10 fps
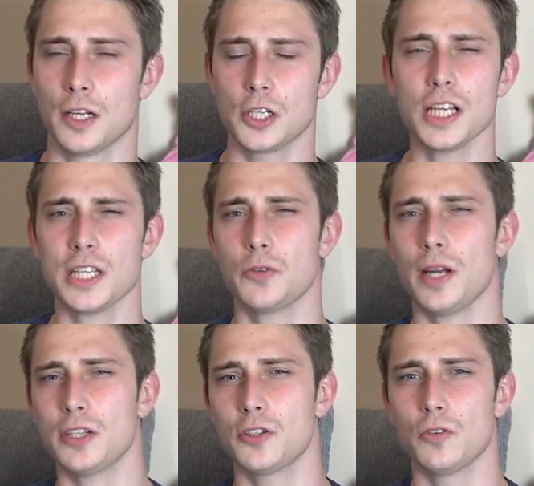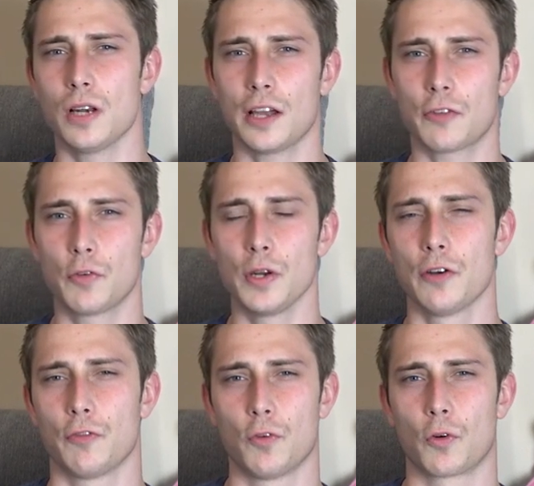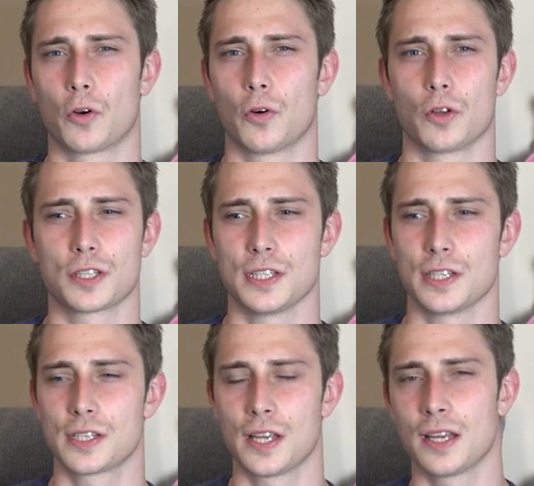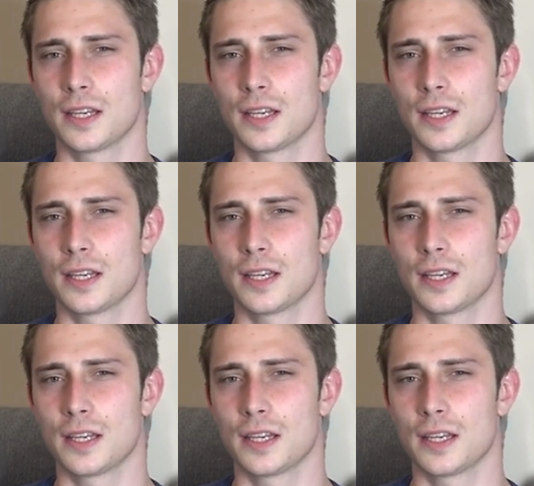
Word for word: just try to do like 3 or 4 courses.